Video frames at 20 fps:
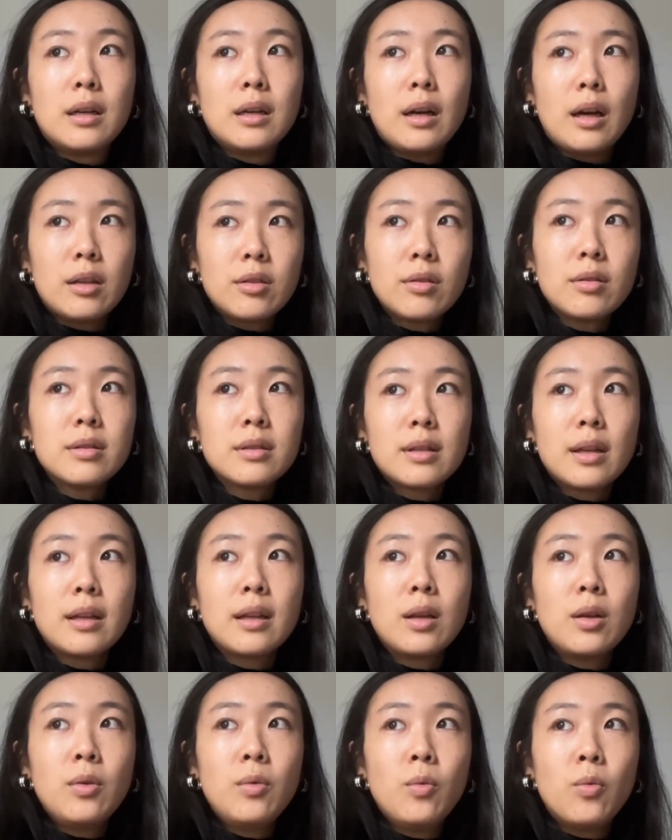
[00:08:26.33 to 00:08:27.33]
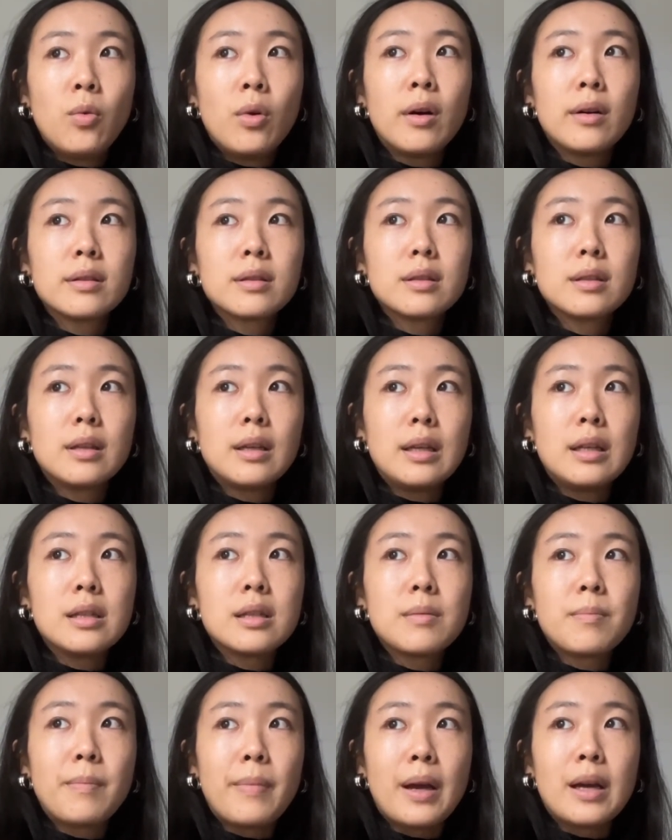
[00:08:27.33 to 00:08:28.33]
understanding what is
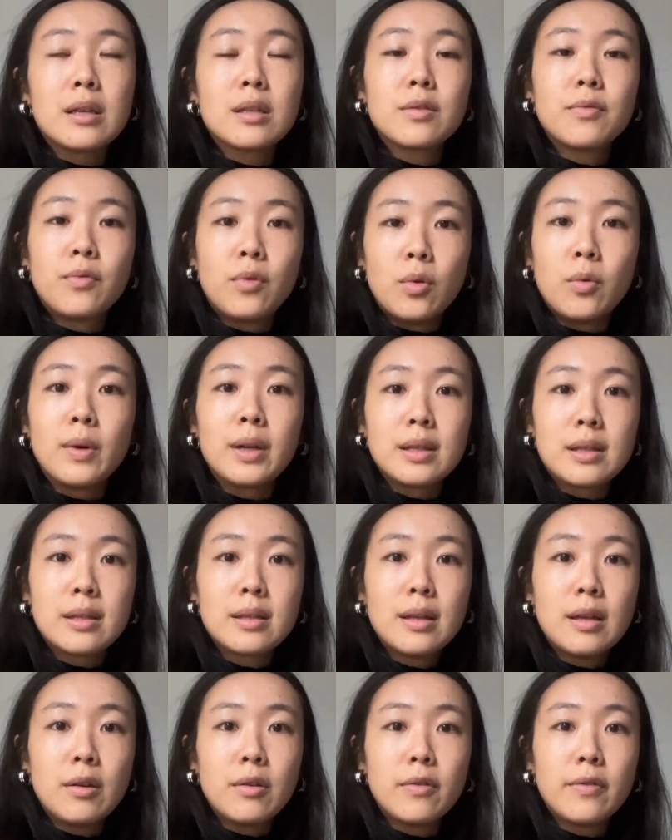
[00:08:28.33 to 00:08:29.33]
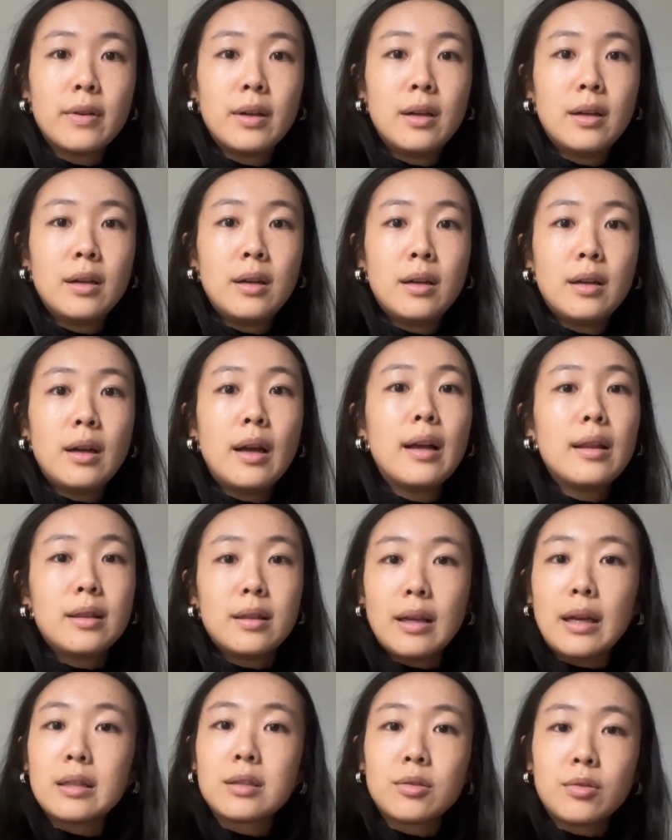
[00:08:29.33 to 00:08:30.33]
best for oneself, and
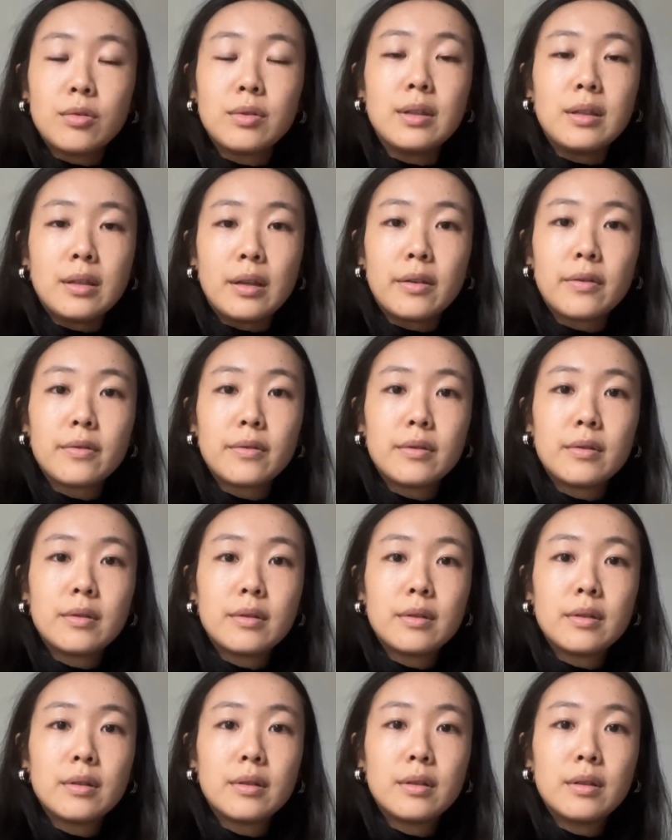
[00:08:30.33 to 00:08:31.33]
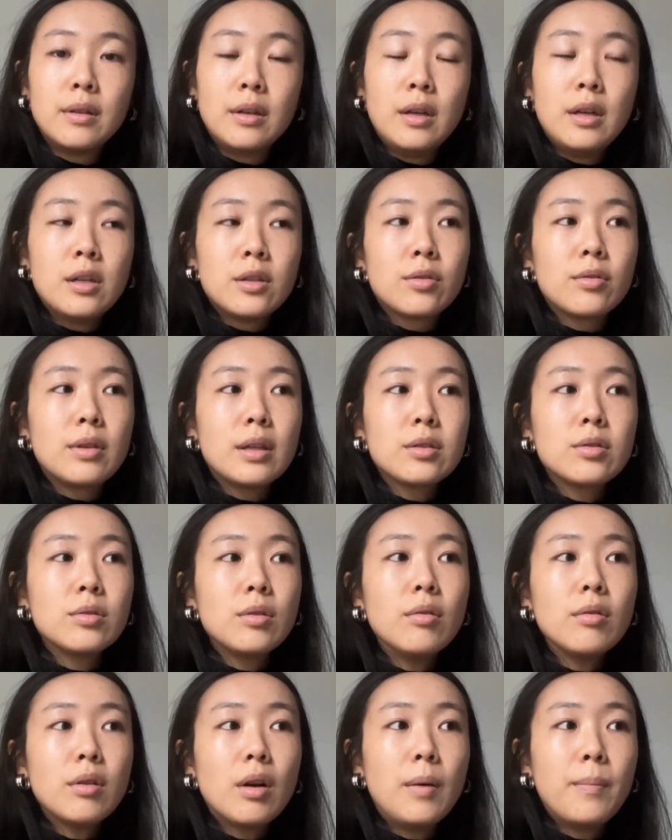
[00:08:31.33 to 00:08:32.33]
that's good enough. So there's
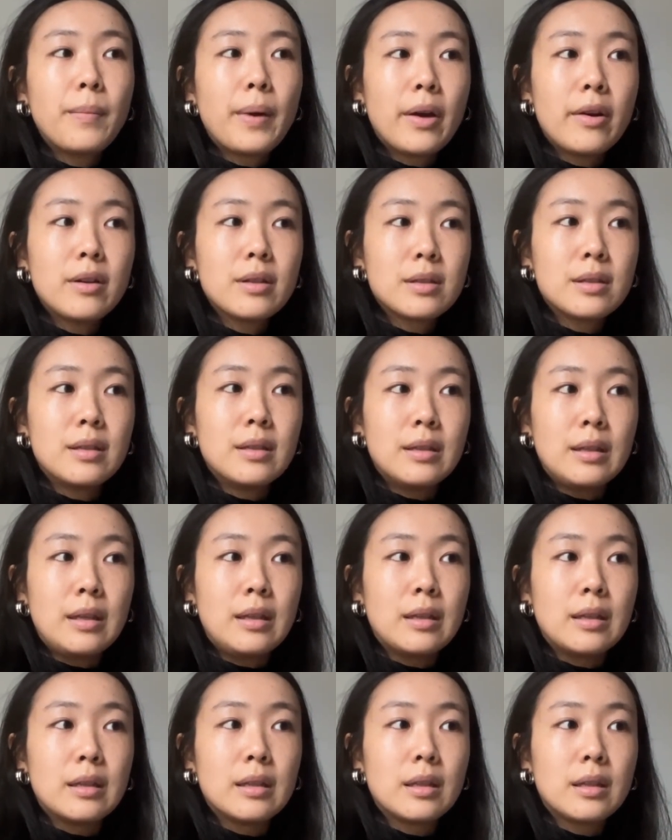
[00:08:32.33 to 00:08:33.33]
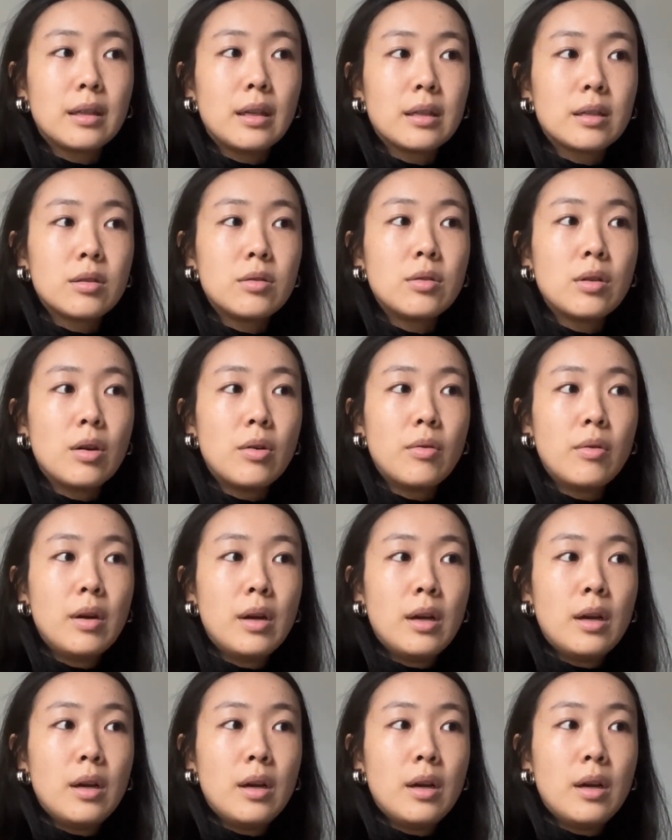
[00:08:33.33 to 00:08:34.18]
no comparison needed. There's no